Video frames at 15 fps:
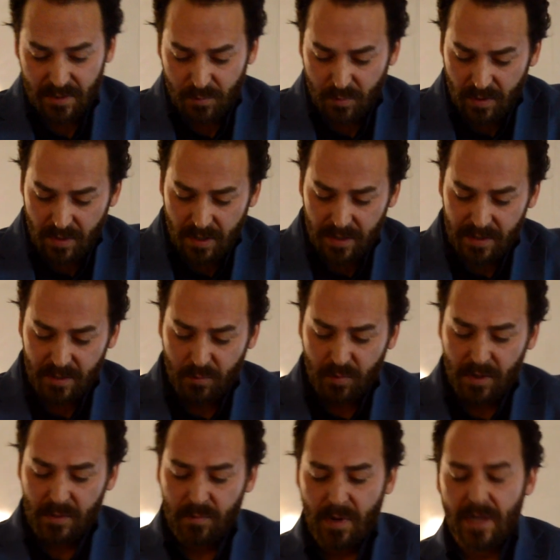Word, and the
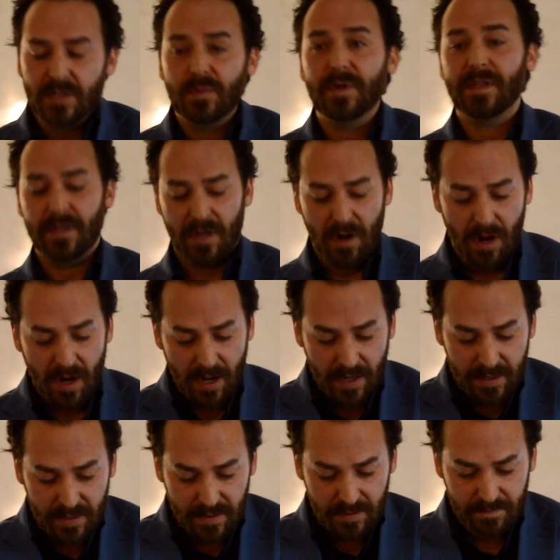Word was with
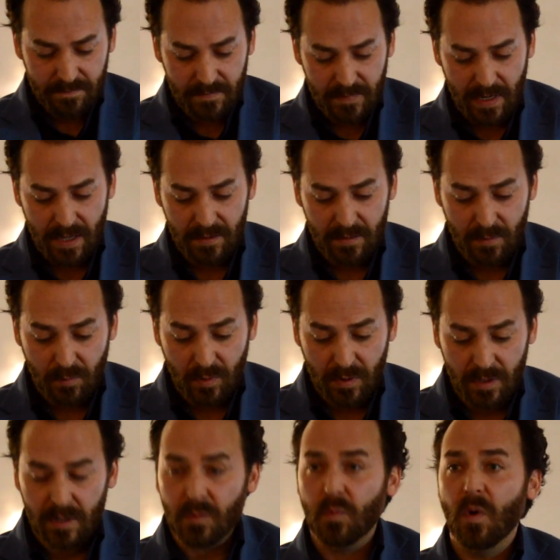God, and the
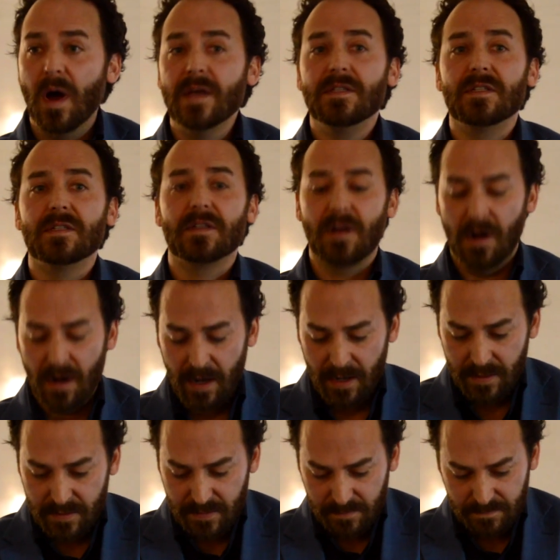Word was
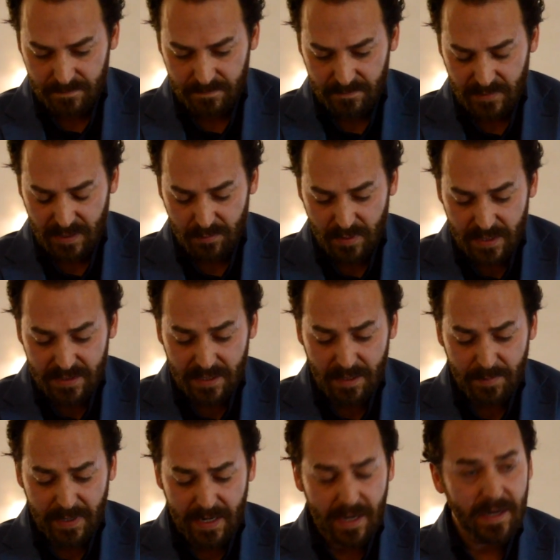God. He was in the
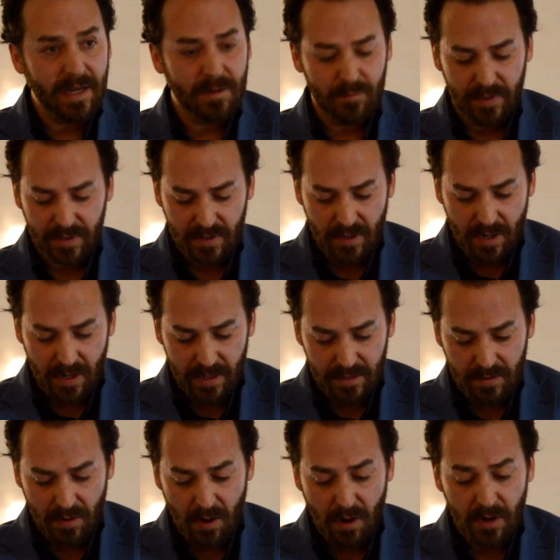beginning with God.
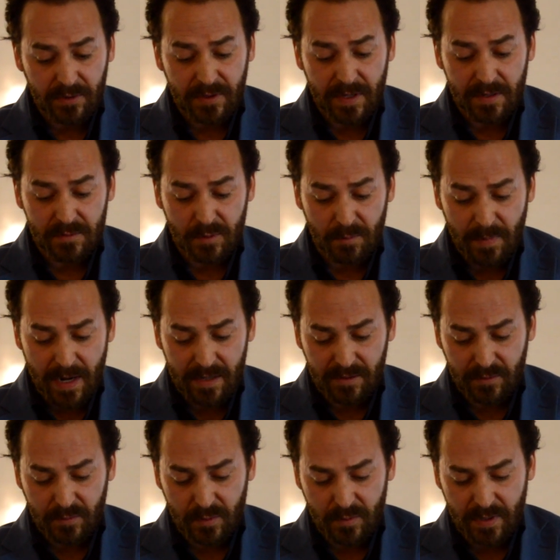All things were made
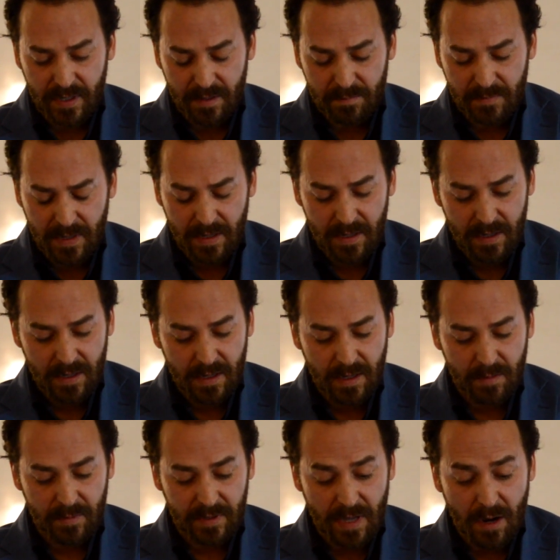through him,
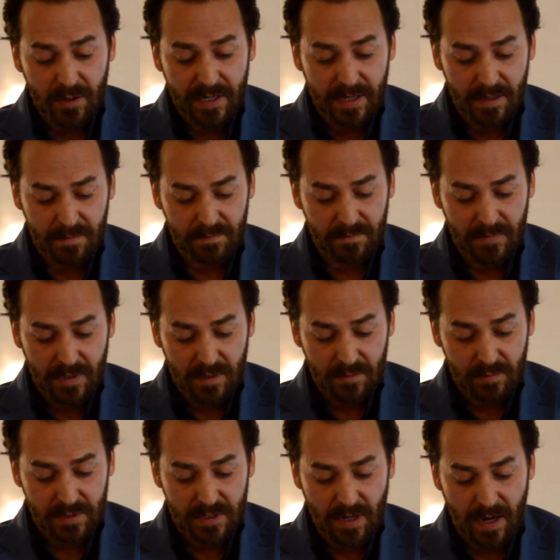and without him
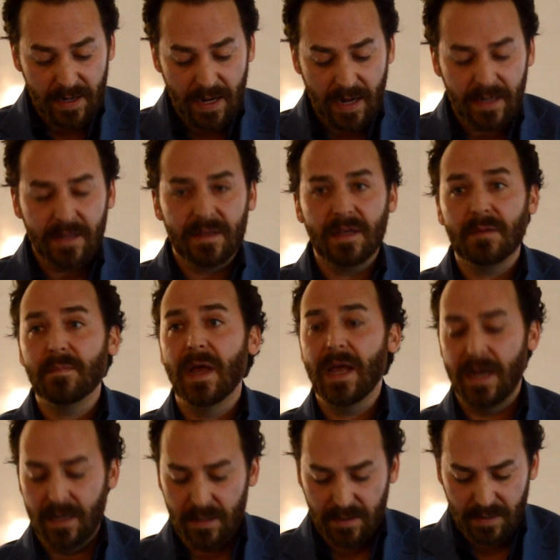was not anything
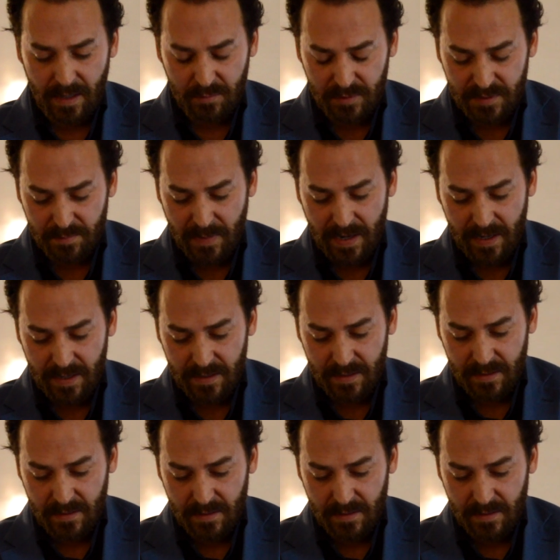made that was made.